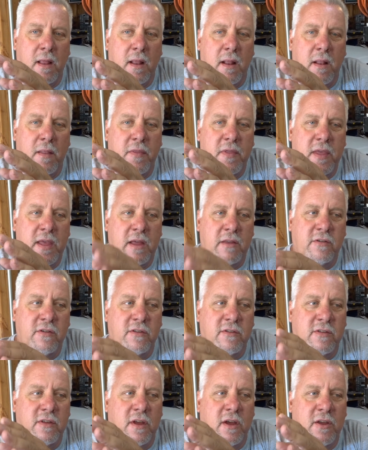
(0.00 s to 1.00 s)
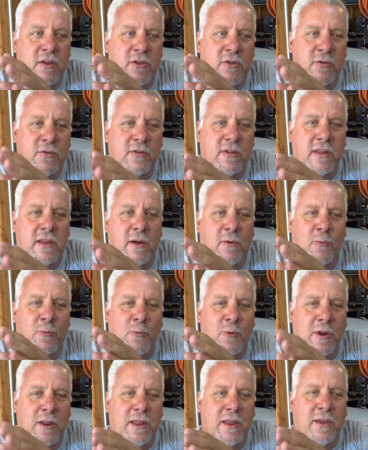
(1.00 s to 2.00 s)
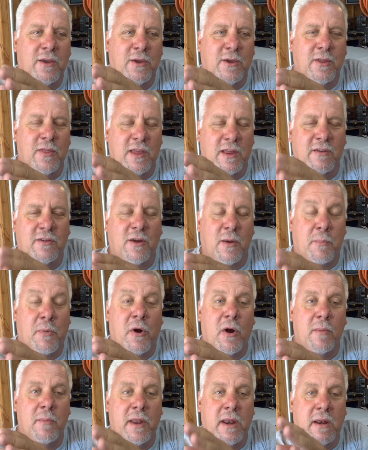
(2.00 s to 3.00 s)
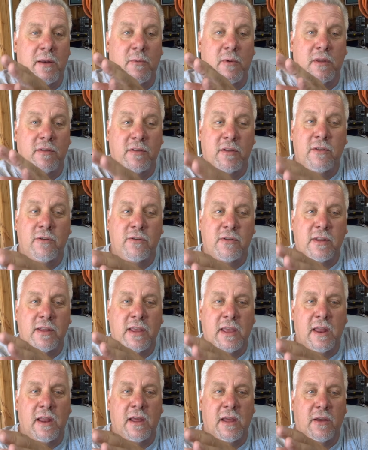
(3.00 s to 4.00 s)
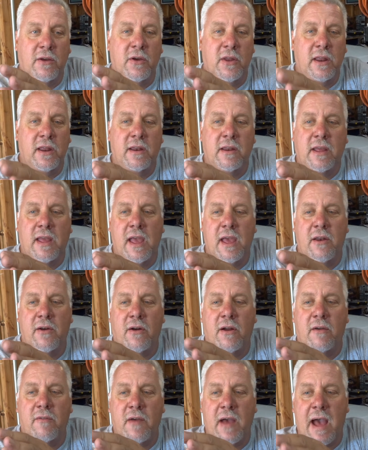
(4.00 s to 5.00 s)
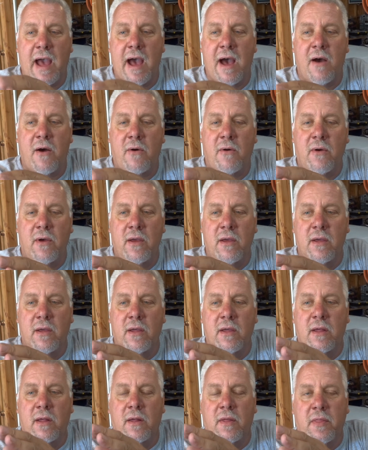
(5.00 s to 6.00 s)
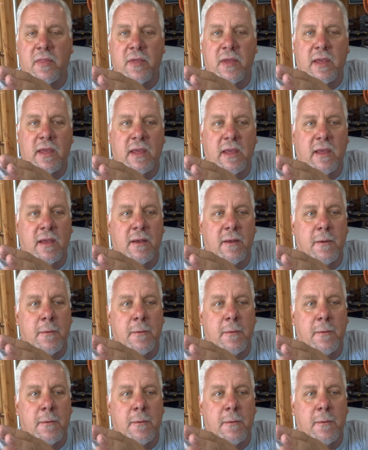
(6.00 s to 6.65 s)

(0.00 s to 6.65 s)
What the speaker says: The engine's usually the engine compartment anyways, you usually get a good indicator of how the